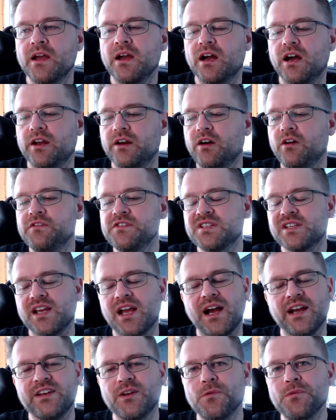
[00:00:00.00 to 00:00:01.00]
And obviously,
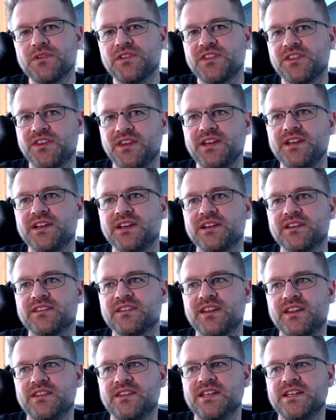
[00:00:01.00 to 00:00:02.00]
I don't think
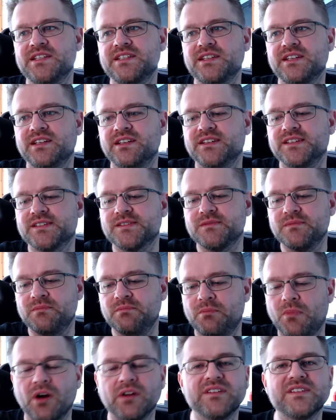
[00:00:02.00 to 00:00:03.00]
that this is
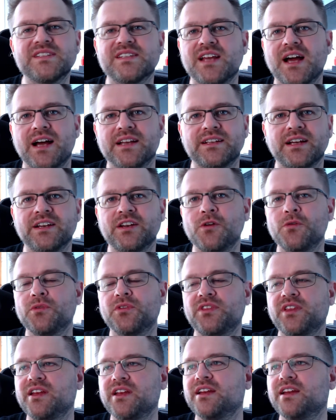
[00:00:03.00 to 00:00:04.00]
Mondstadt. I don't
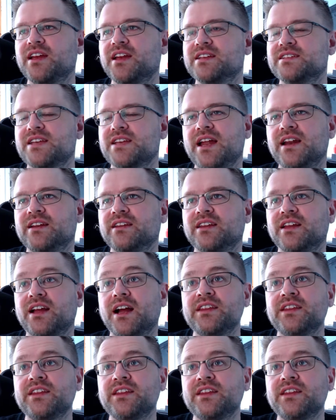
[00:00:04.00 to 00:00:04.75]
think it's anything.